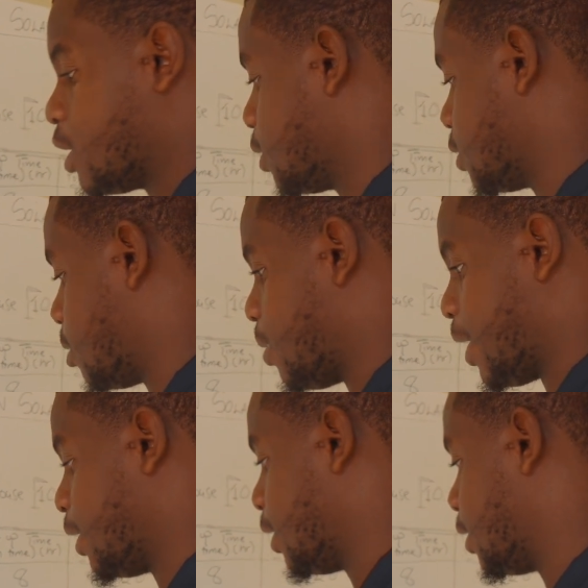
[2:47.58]

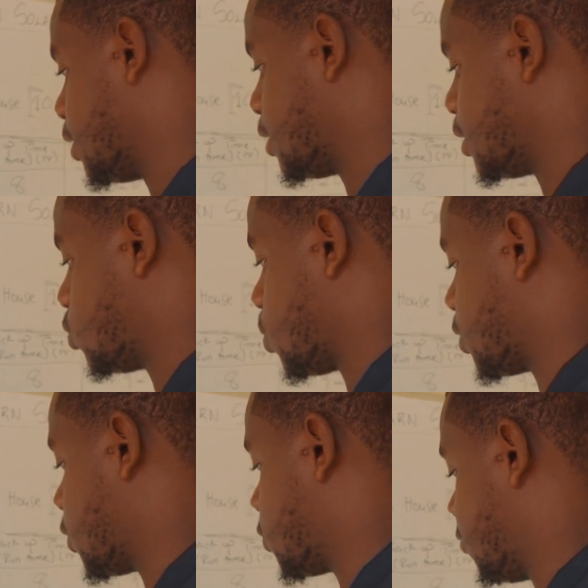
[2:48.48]
supply. This is
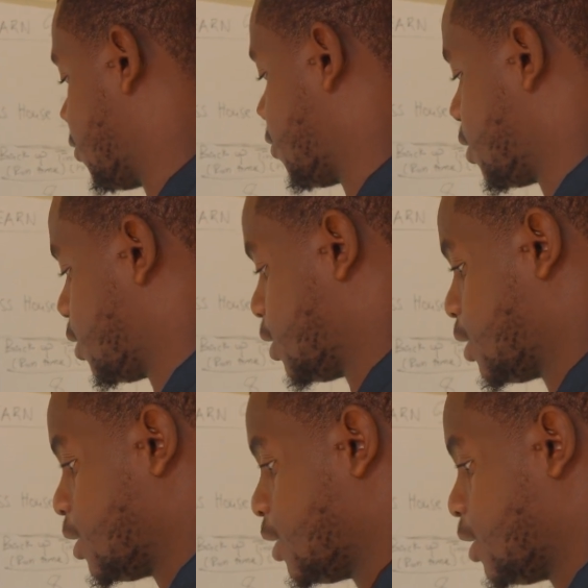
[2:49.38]
1,500.
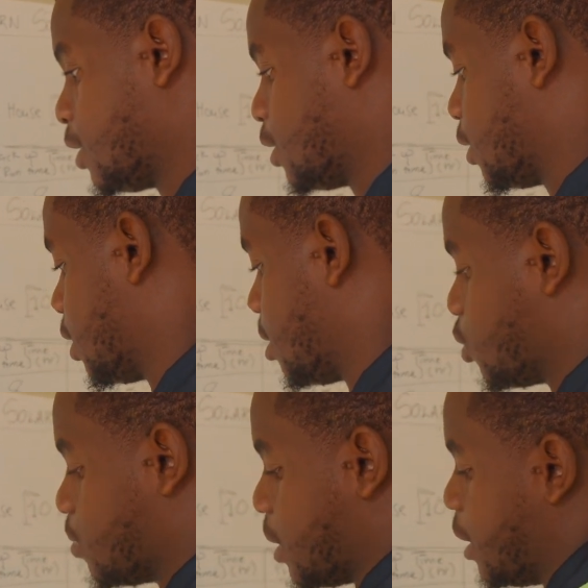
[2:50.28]

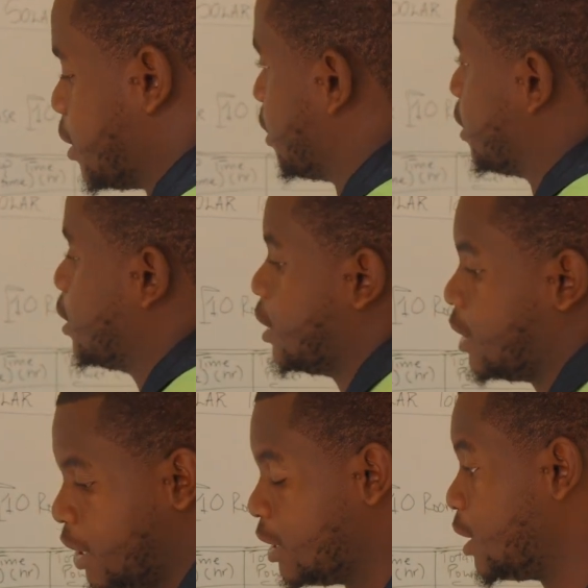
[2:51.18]
Laptops 80,
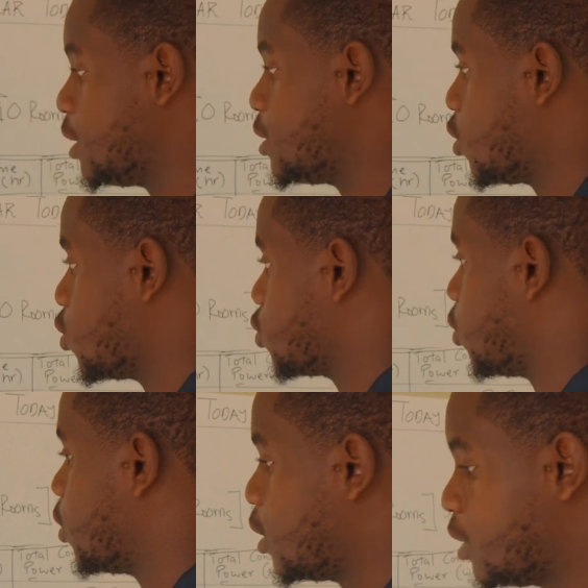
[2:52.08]
and the list goes
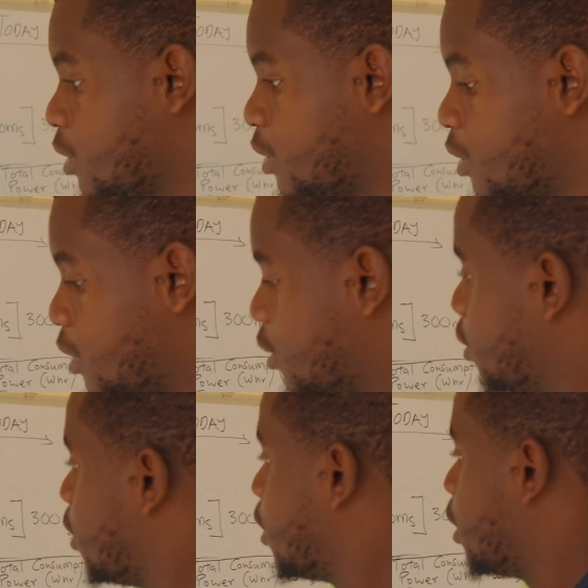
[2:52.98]
on.
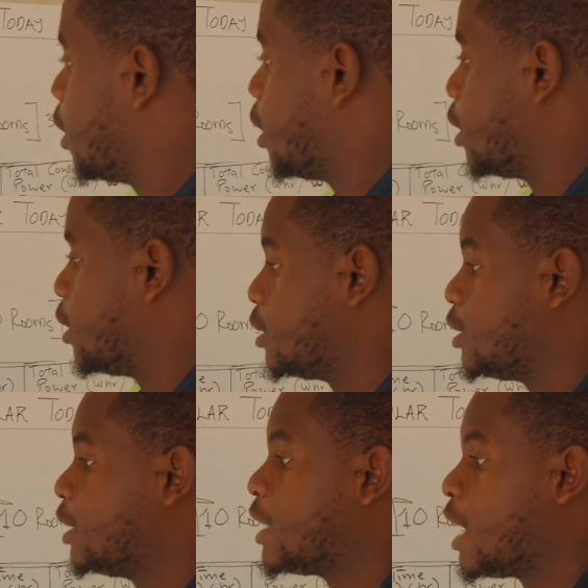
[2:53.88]
And
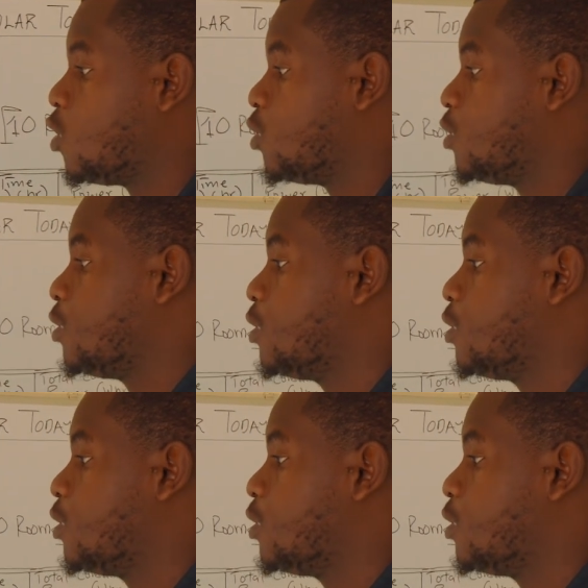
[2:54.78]
then now,